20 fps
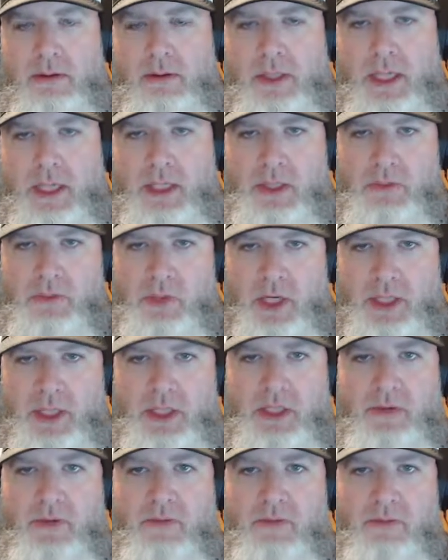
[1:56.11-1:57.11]

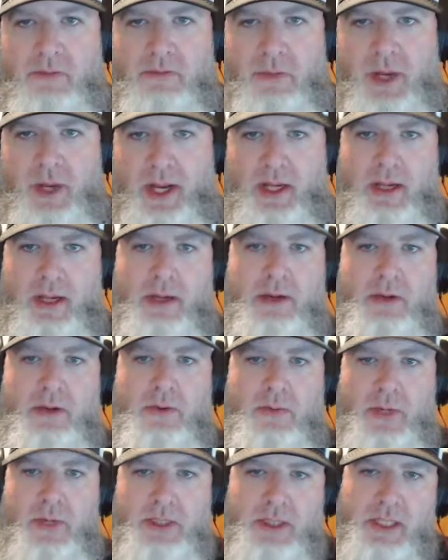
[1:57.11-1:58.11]
expression from Brandon, who
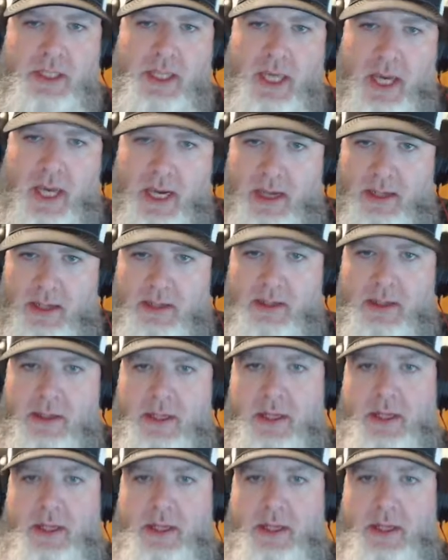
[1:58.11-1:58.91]
once again